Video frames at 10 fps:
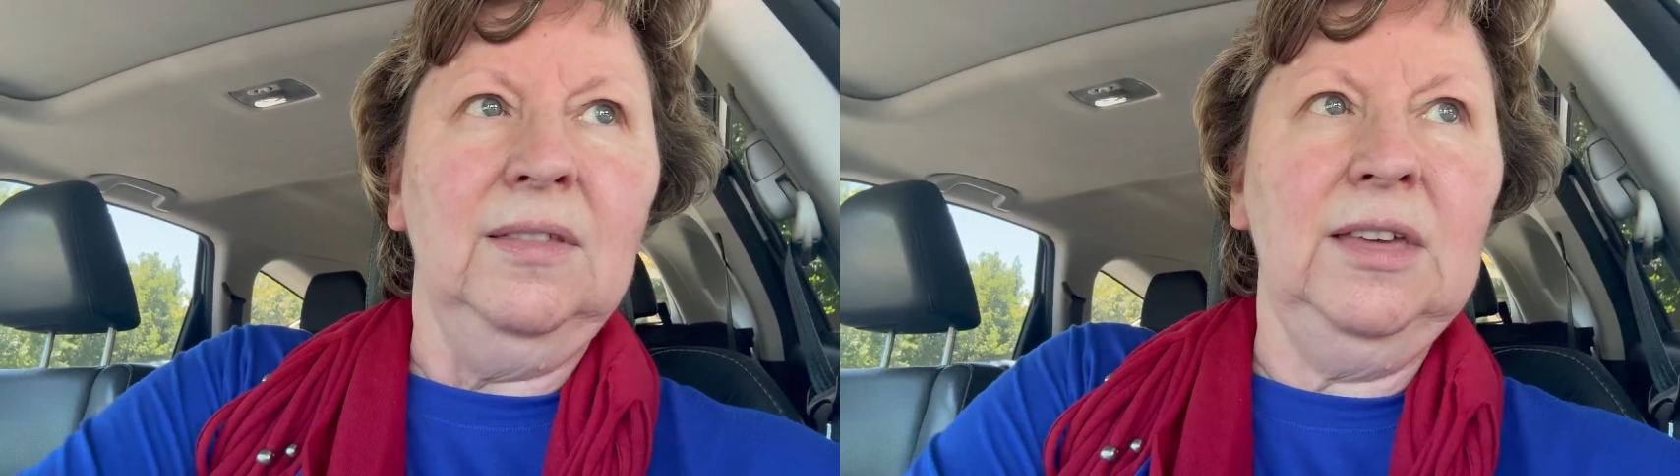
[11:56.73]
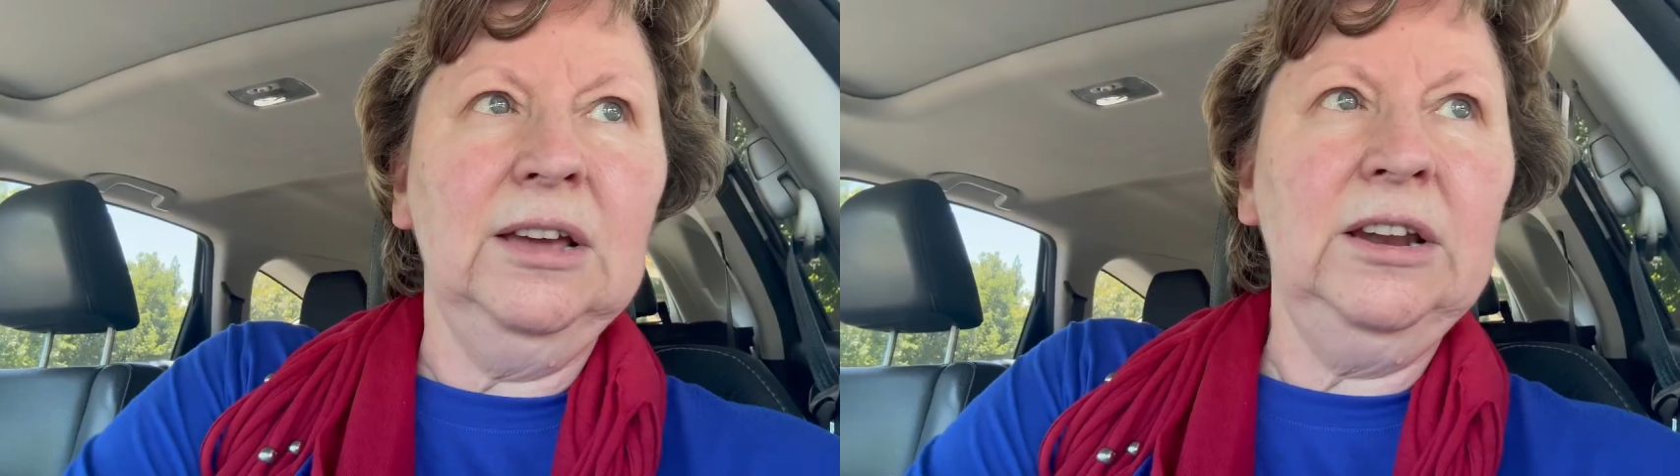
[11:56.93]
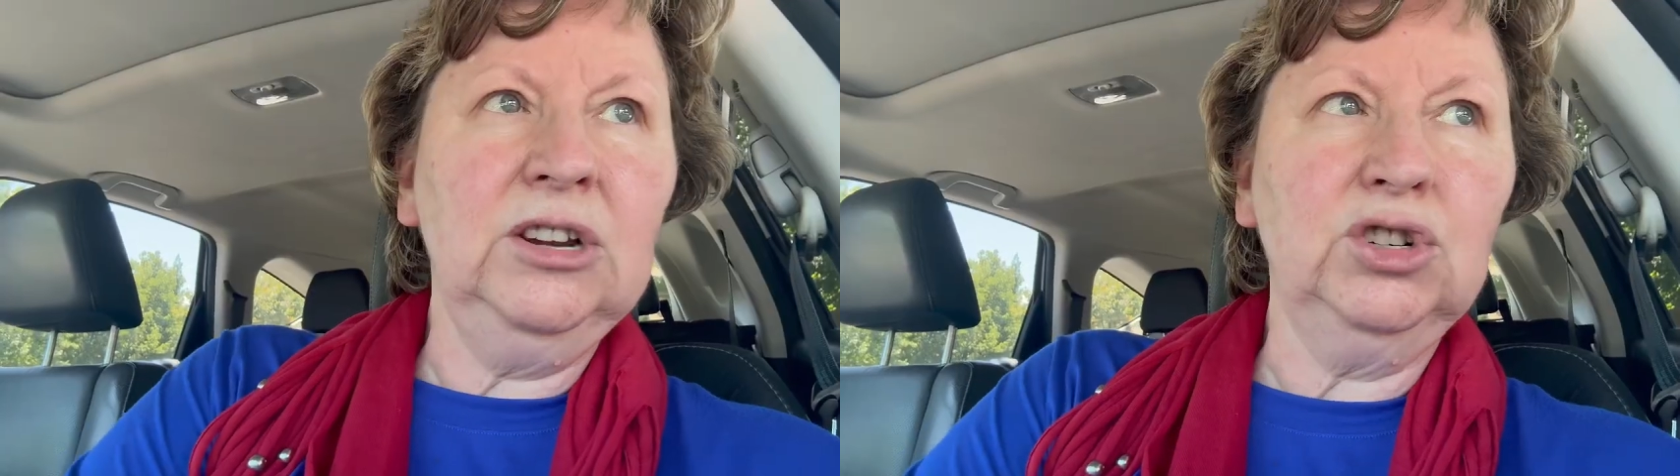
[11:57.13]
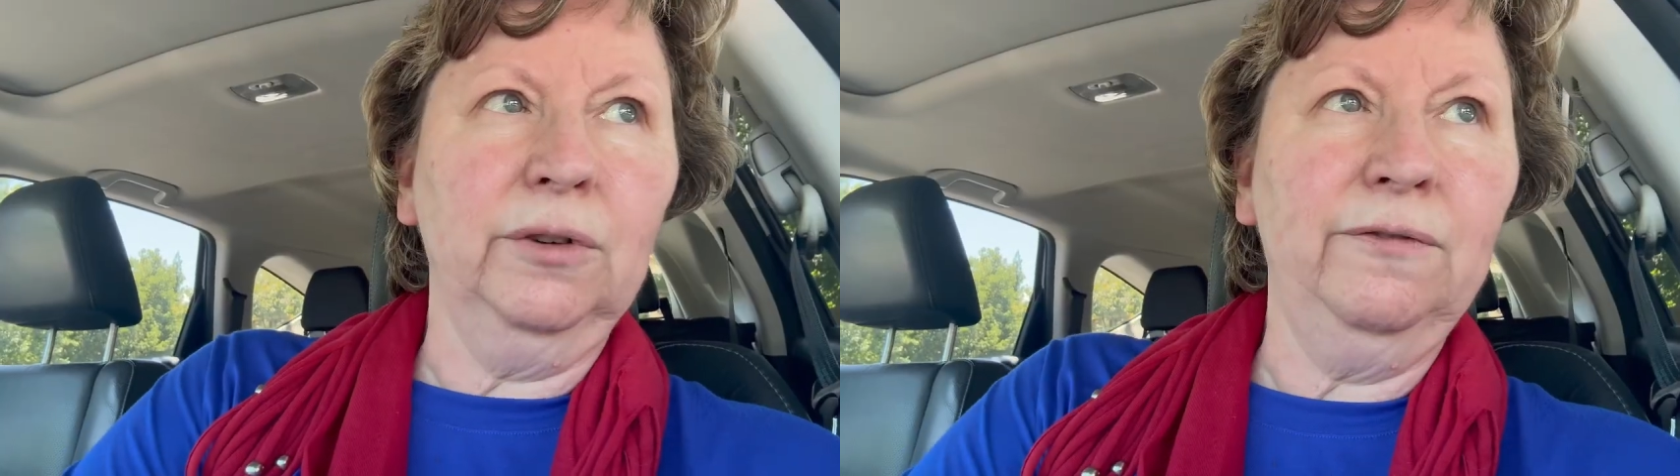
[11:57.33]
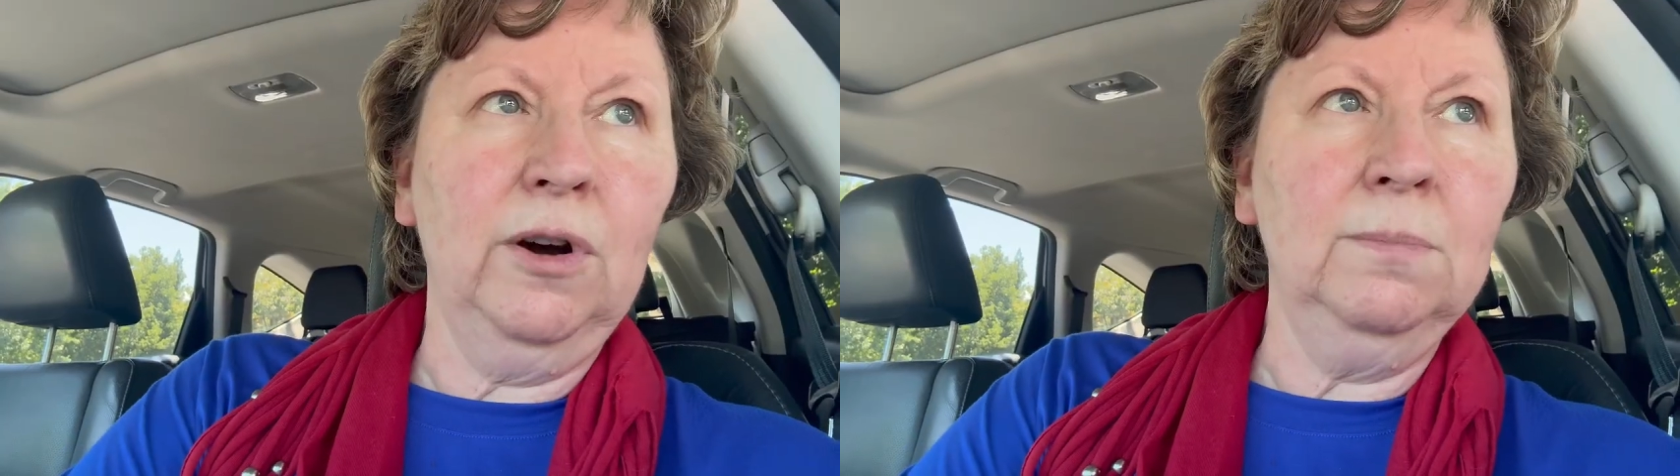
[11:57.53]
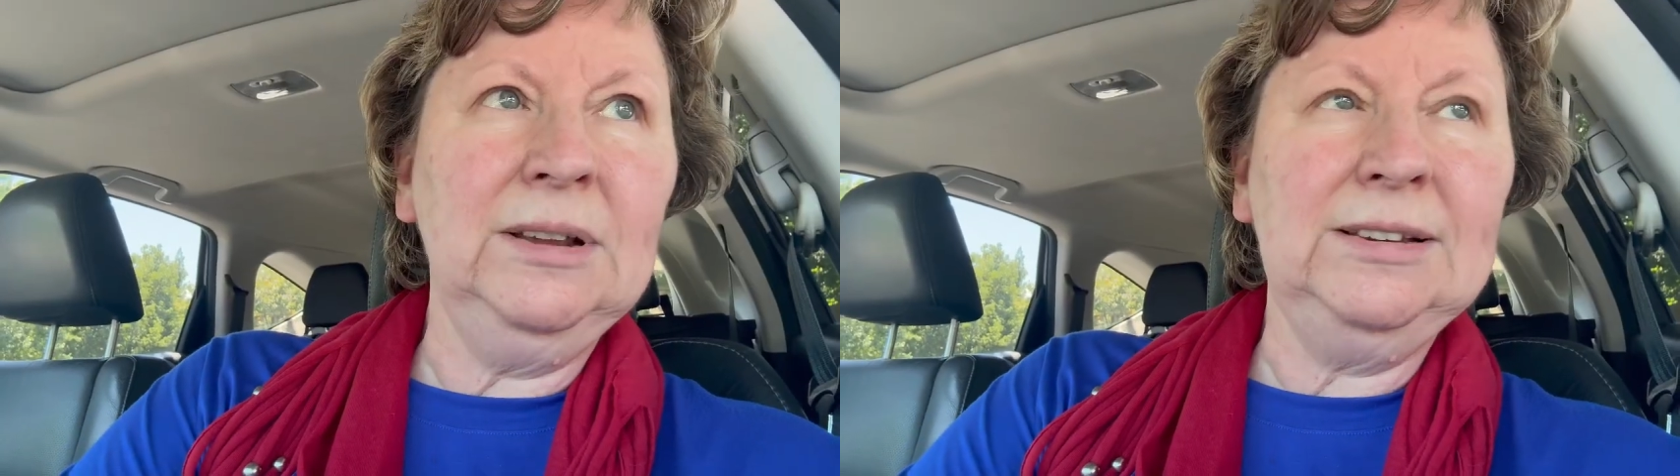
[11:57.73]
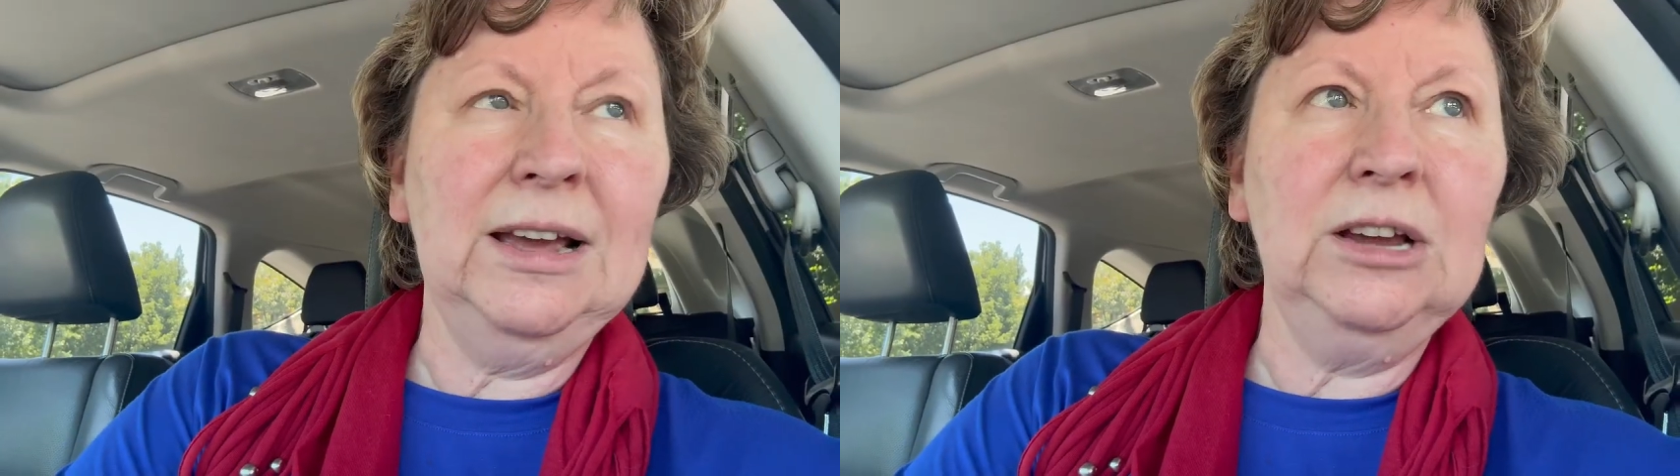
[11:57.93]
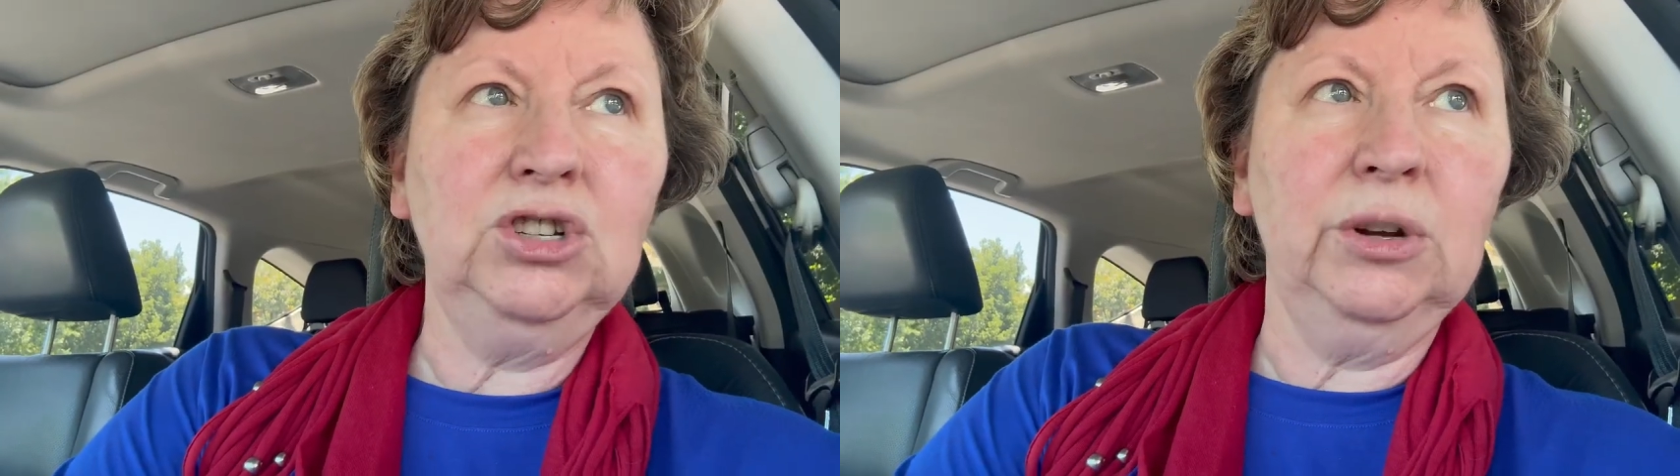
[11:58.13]
the initial
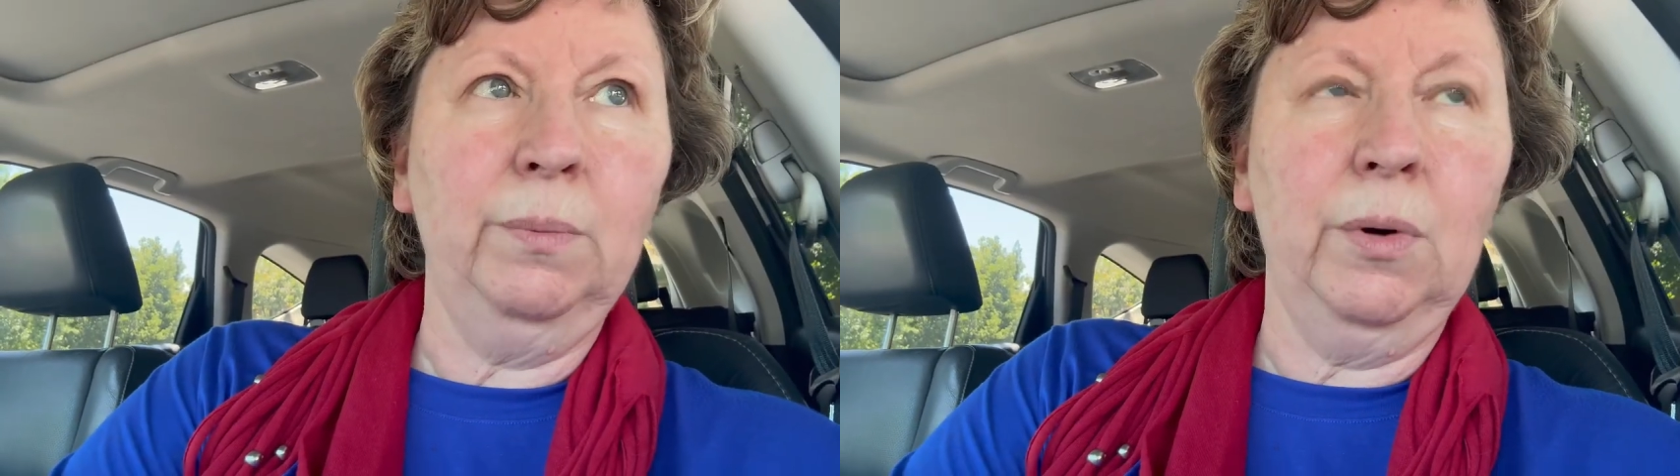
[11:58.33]
fermentation